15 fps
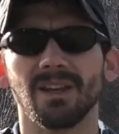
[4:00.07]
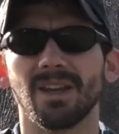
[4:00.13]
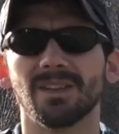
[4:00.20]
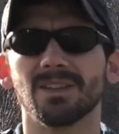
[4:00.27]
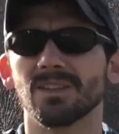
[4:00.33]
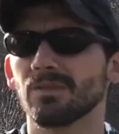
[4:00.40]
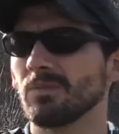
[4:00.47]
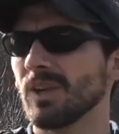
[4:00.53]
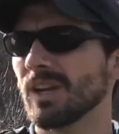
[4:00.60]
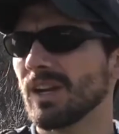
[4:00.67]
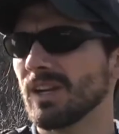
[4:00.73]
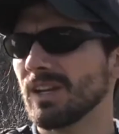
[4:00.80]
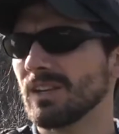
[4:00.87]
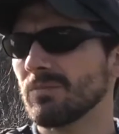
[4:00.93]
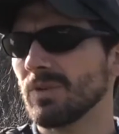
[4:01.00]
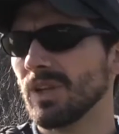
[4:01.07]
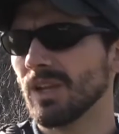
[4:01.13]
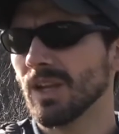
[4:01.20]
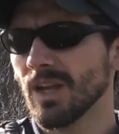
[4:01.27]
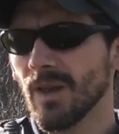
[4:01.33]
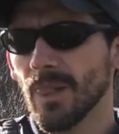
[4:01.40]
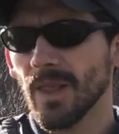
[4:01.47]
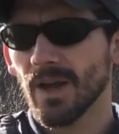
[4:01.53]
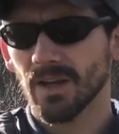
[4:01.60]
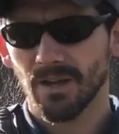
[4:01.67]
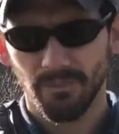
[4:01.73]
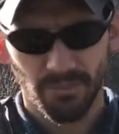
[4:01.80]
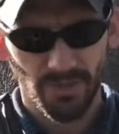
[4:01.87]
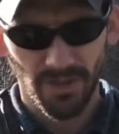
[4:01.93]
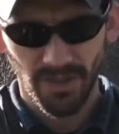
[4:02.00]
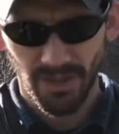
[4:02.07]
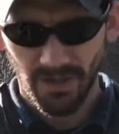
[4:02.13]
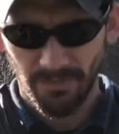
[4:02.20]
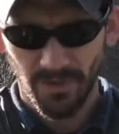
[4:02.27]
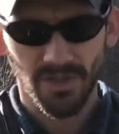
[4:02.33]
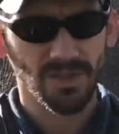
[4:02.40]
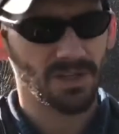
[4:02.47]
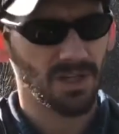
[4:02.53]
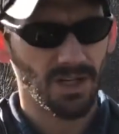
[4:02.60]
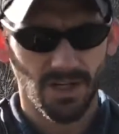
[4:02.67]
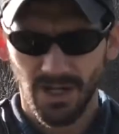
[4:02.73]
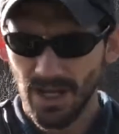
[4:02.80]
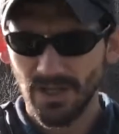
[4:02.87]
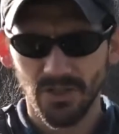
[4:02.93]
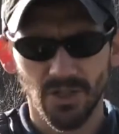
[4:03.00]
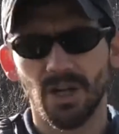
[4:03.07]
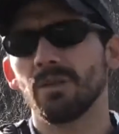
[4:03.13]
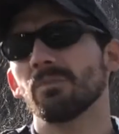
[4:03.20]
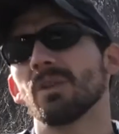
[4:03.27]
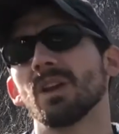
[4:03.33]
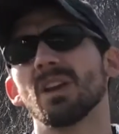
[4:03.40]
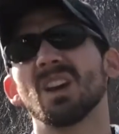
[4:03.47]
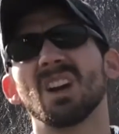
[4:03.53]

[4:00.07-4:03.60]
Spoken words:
Now, that doesn't mean I need to be completely immersed in a daydream